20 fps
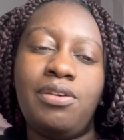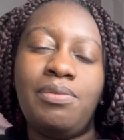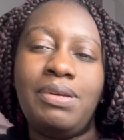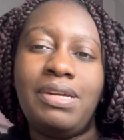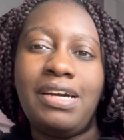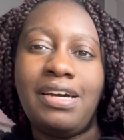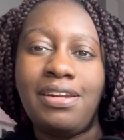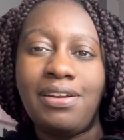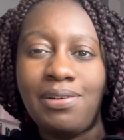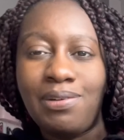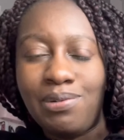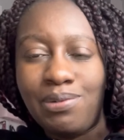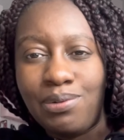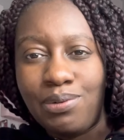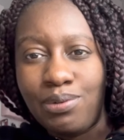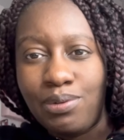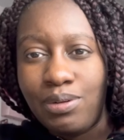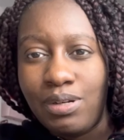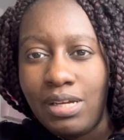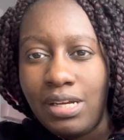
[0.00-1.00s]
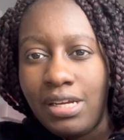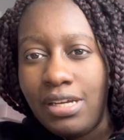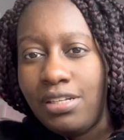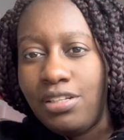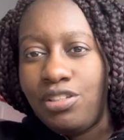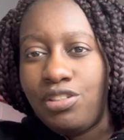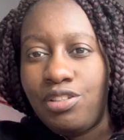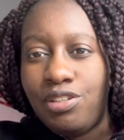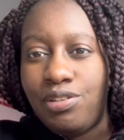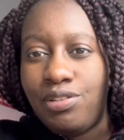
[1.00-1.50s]
it'd be kind of cool
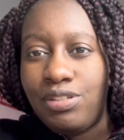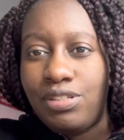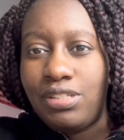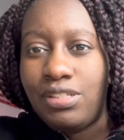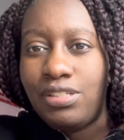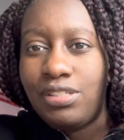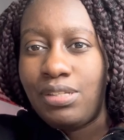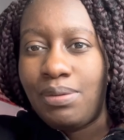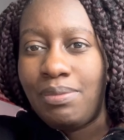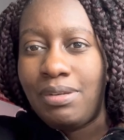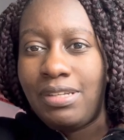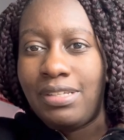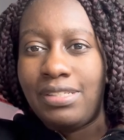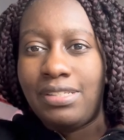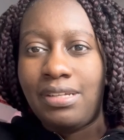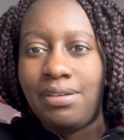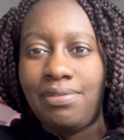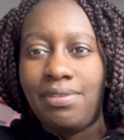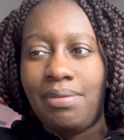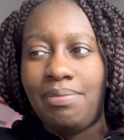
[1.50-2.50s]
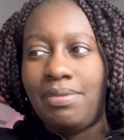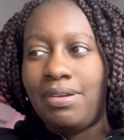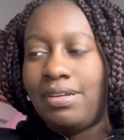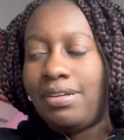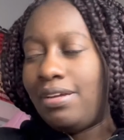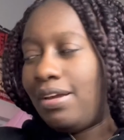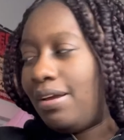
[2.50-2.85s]
to show you some of the stuff I've been